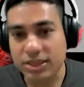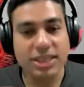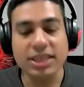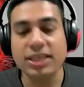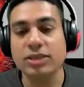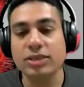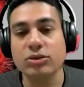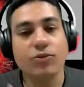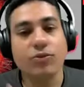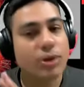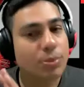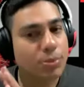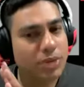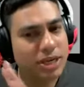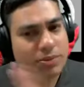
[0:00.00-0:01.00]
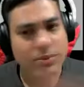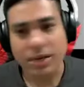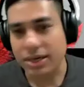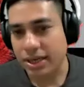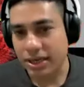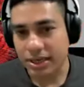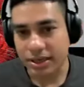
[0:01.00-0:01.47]
3 days of complete
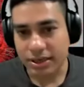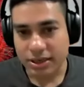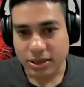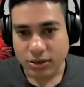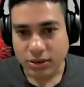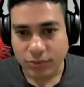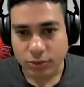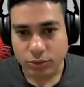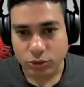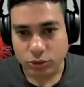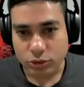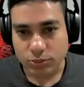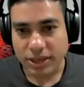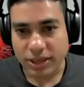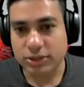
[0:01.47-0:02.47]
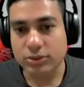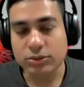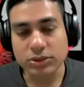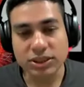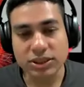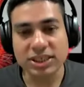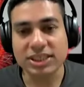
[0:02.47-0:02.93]
practical for those parts. So
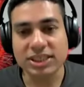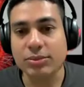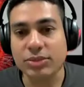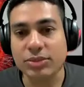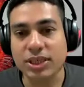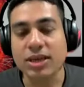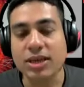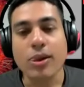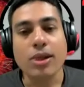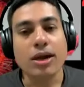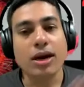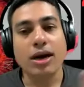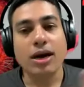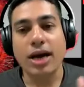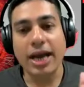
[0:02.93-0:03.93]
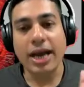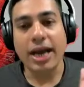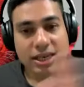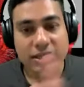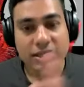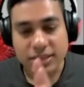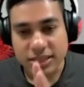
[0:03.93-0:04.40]
this is something I
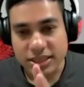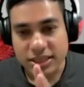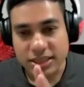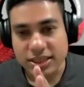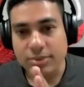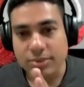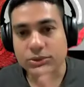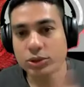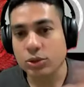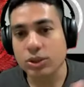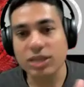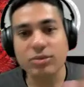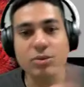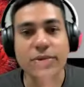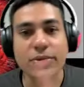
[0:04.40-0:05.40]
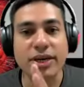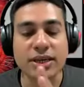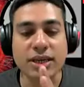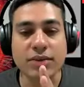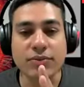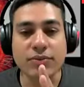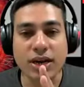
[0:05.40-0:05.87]
can teach them, show them the
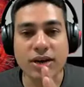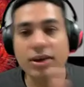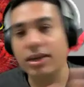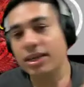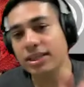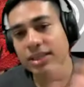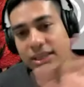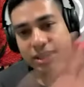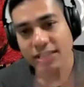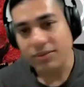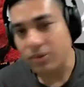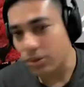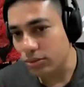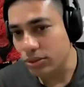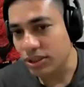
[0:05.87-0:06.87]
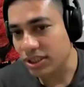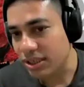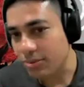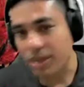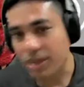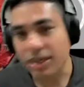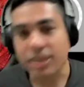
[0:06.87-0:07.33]
practical 1 hour, and then they will do the
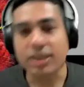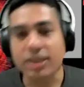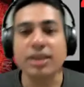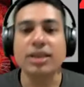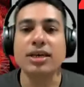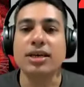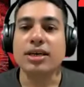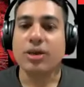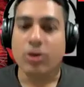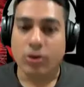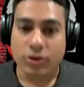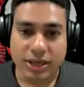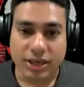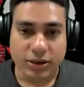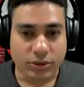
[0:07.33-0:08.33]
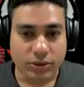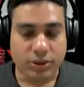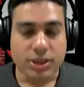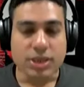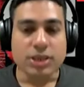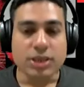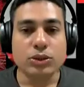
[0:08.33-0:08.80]
same practical on their own.
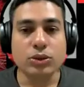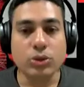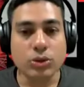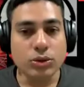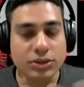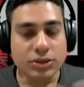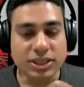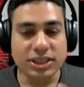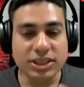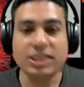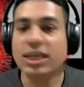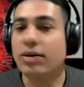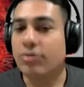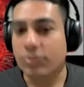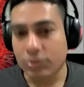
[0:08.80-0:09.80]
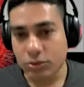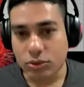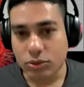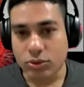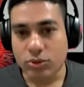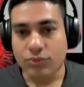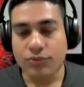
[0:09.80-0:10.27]
So this is how we will
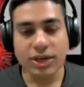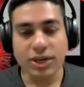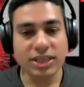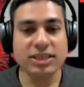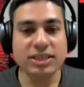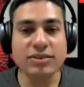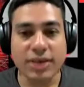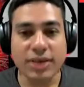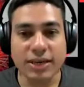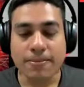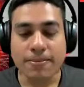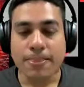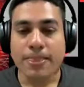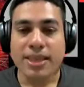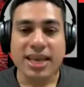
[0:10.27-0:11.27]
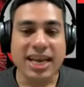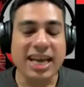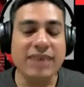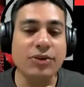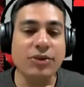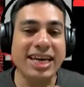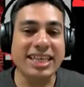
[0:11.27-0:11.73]
go for SD-WAN.
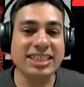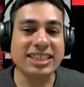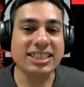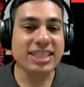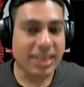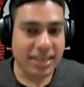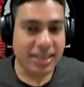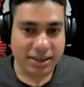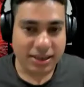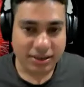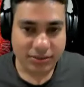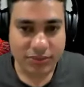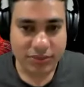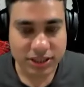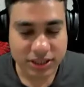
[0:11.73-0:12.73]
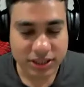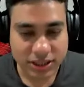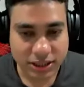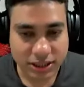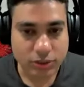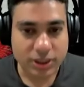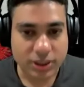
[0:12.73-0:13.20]
And for SDA, which is
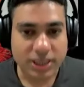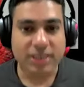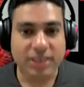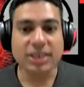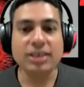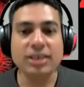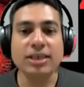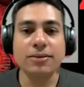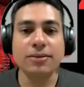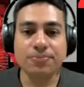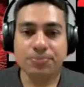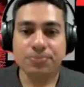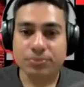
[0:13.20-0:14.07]
Cisco DNS Center,